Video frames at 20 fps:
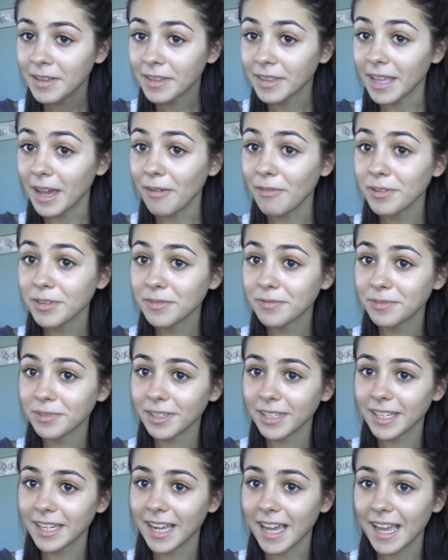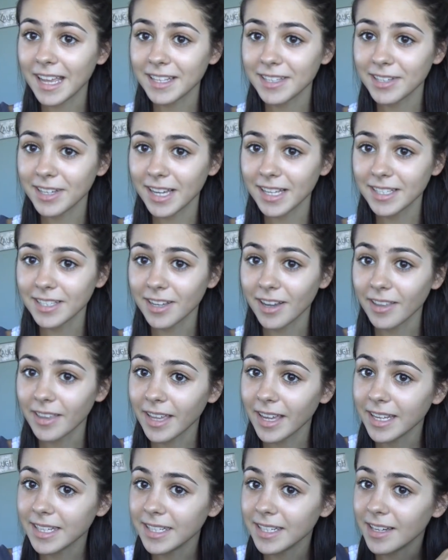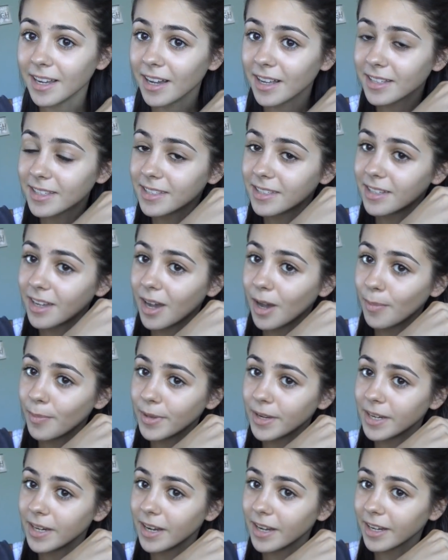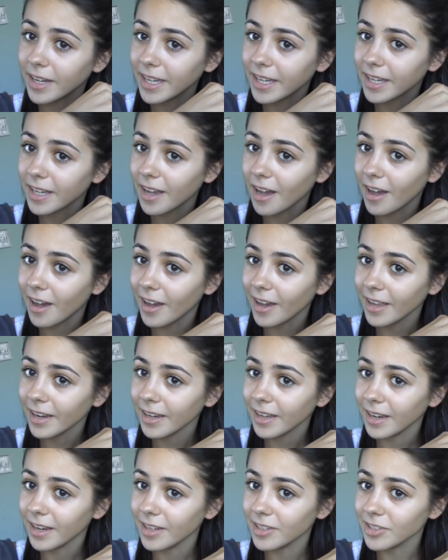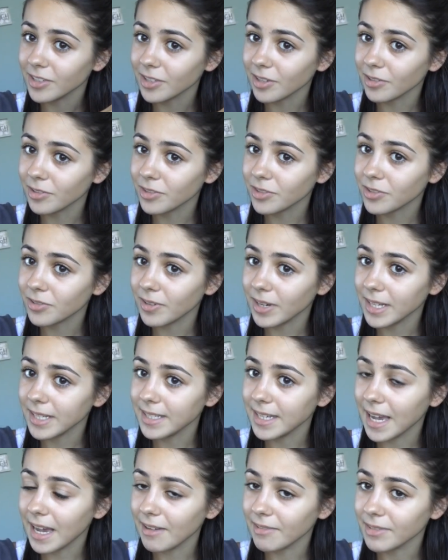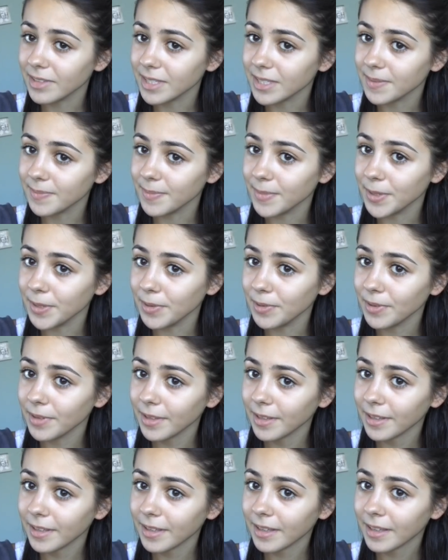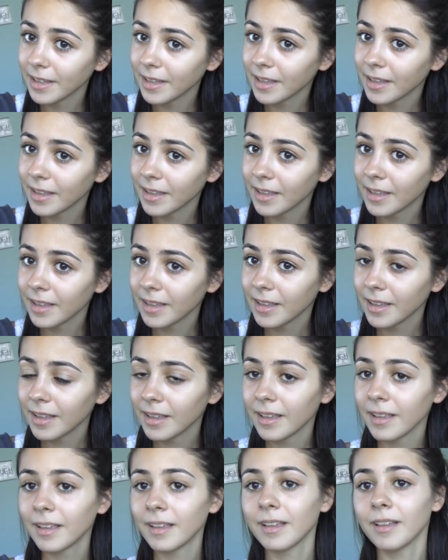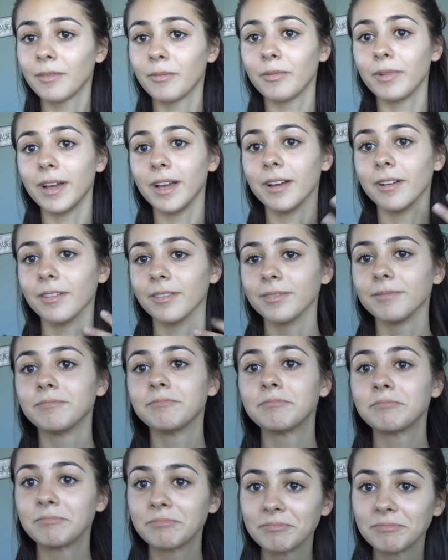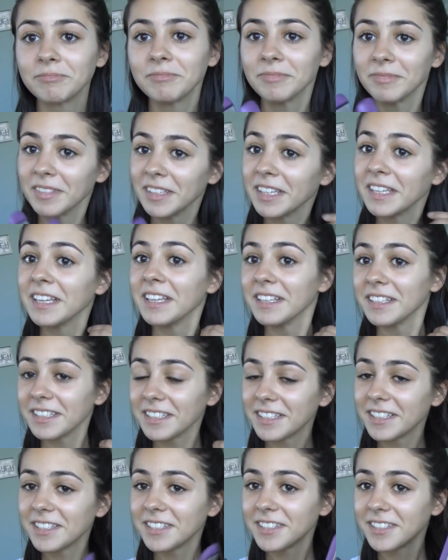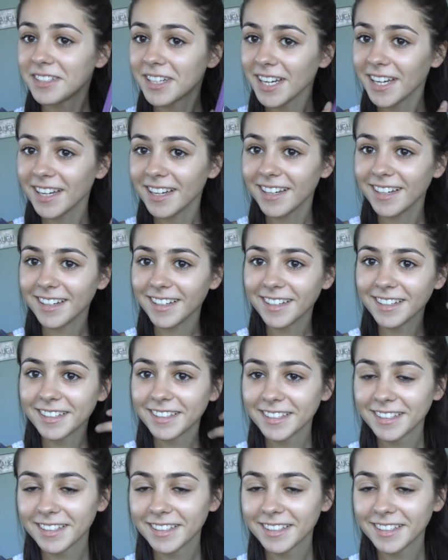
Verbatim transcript: That was really nice. You guys saw that I did not stop and did not get caught and it just goes straight down smooth. Wow. It's a good straightener.